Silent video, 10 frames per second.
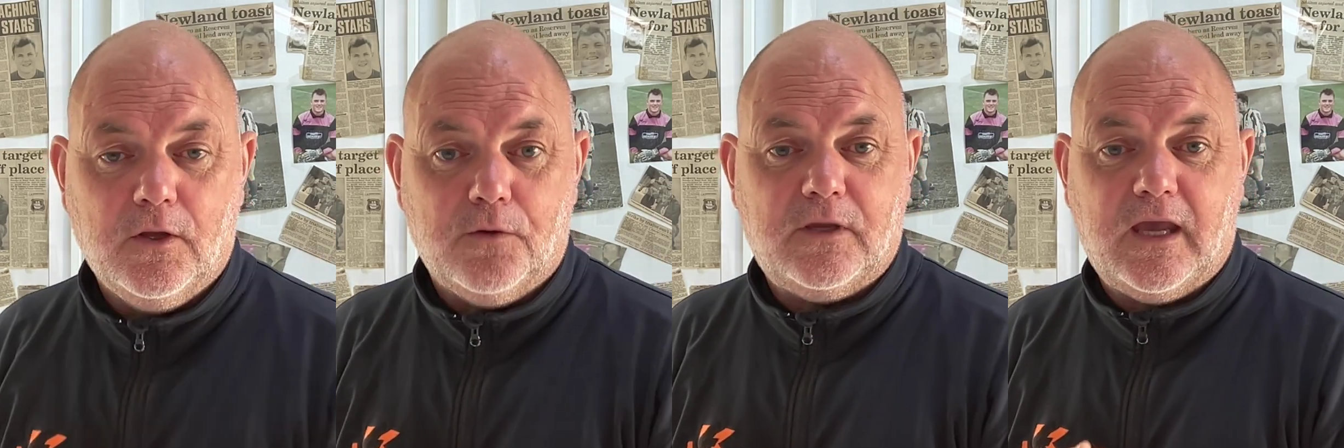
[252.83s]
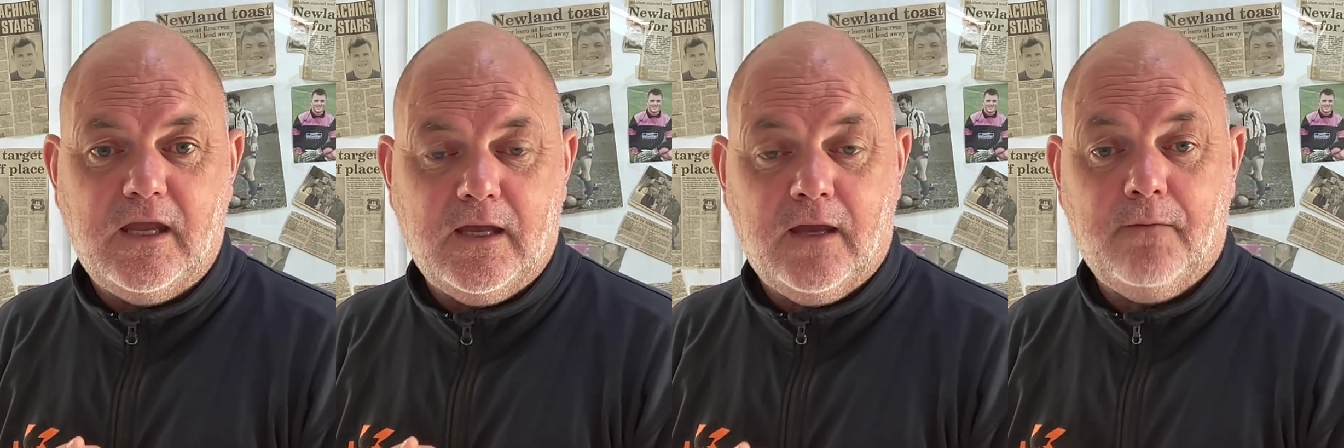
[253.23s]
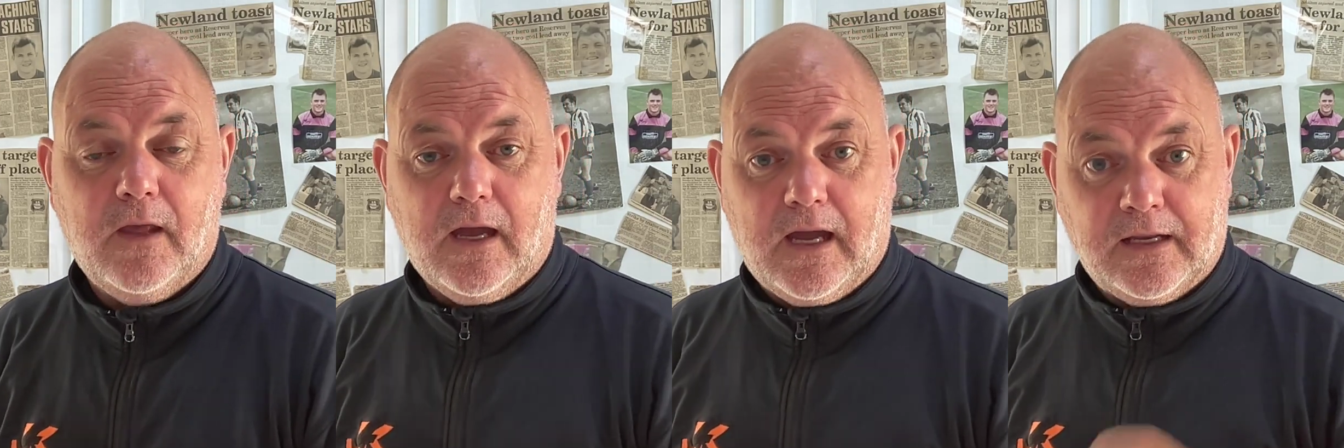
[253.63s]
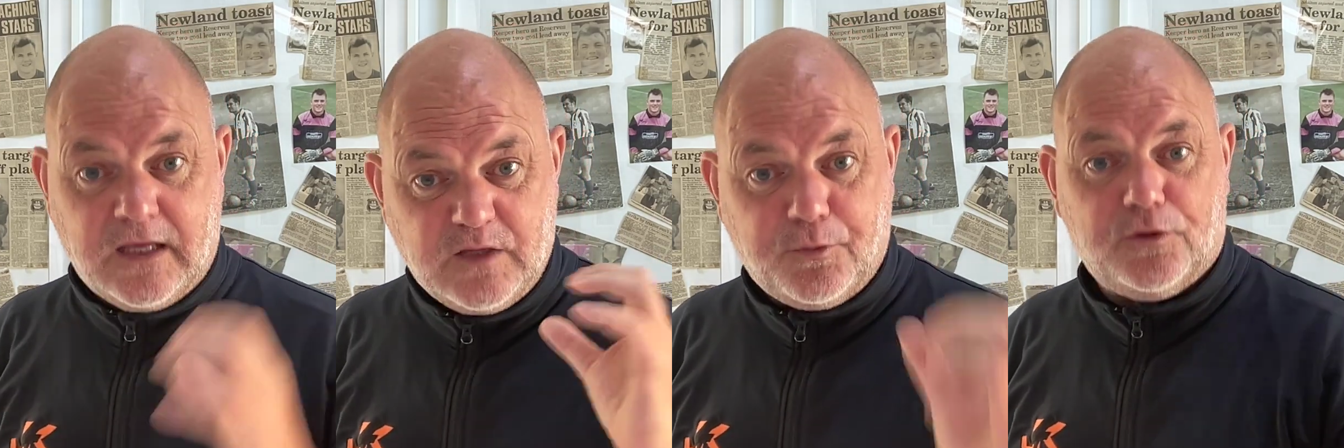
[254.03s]
okay, yeah, and
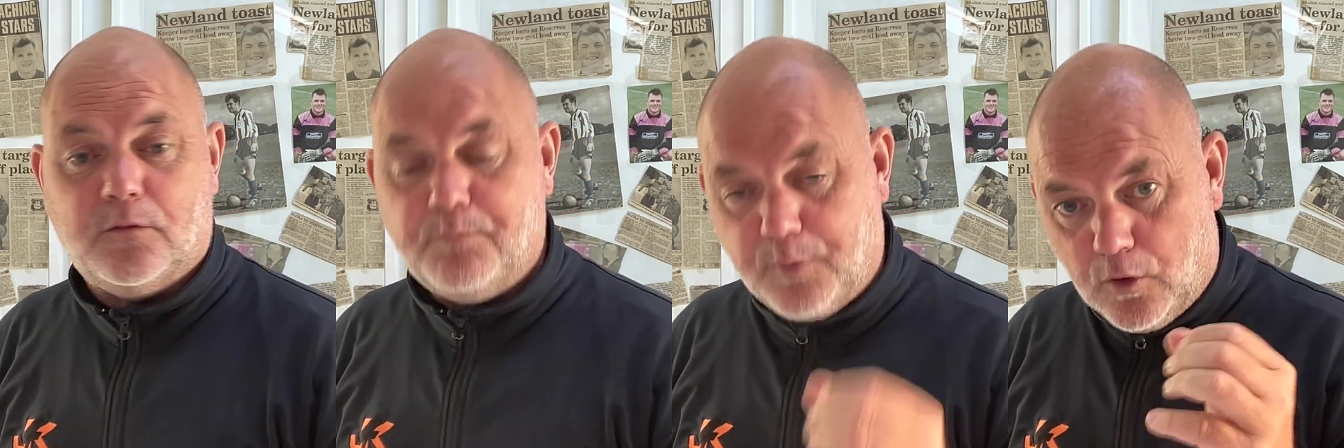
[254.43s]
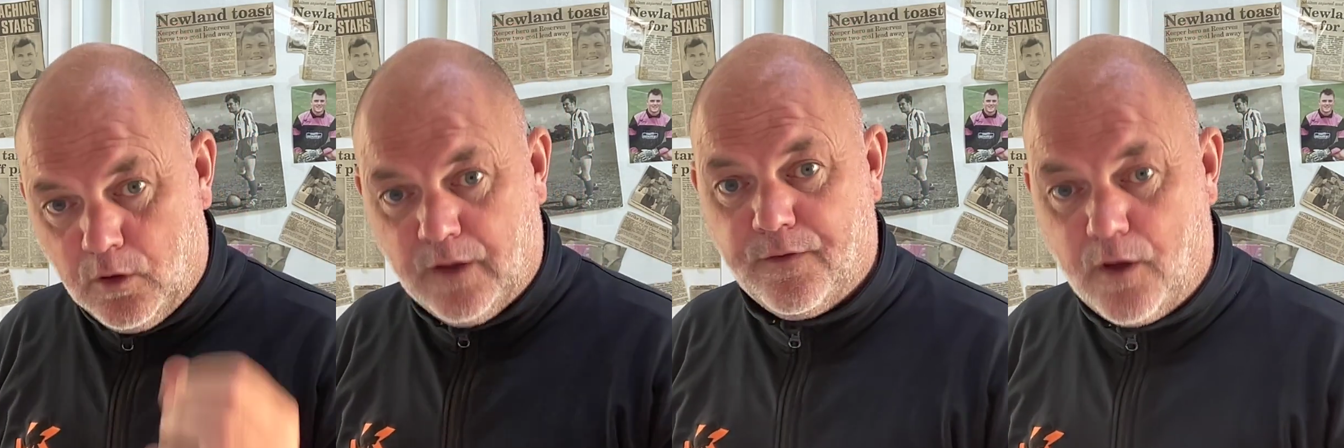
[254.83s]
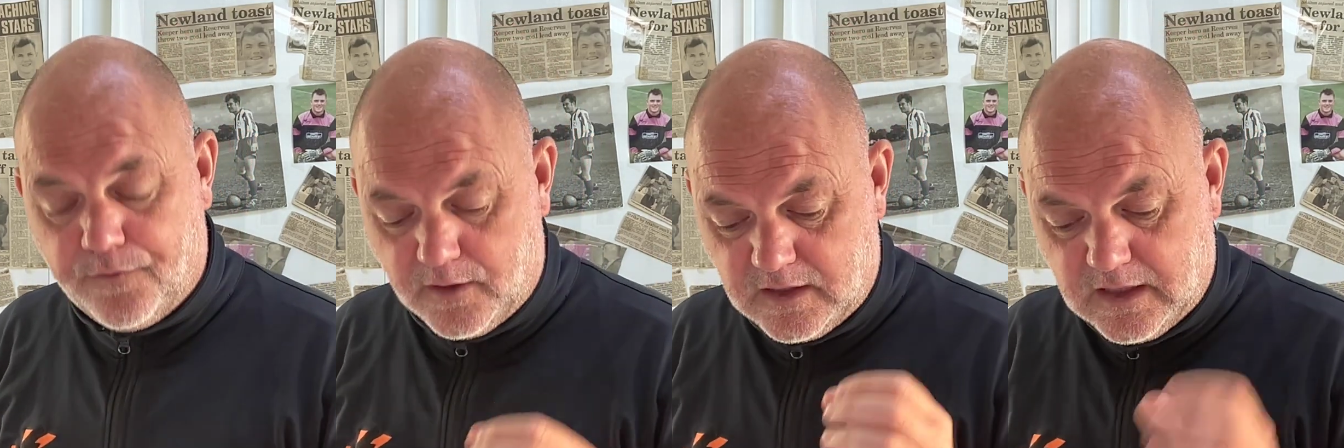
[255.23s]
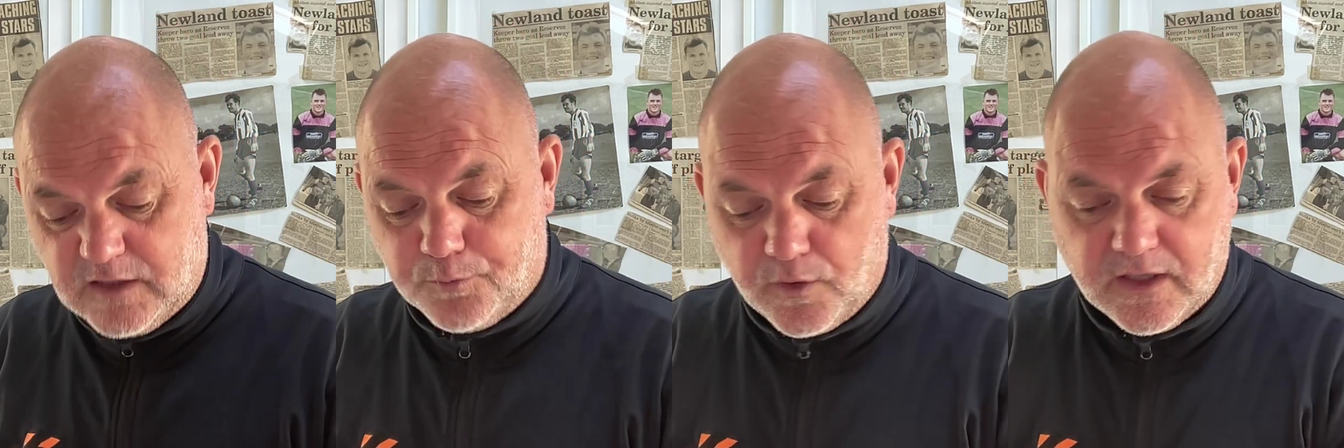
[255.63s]
he's put the ball he's
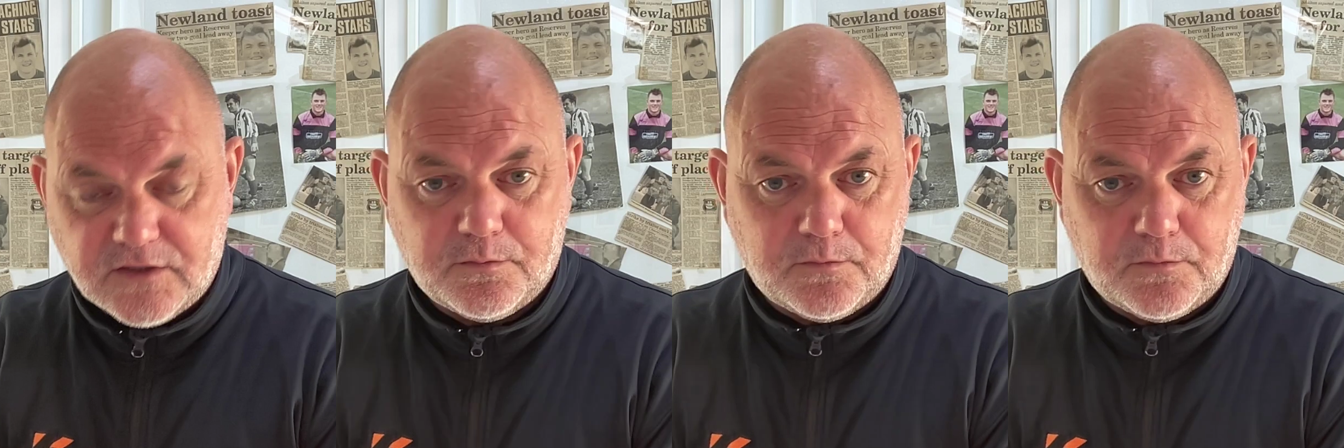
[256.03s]
put his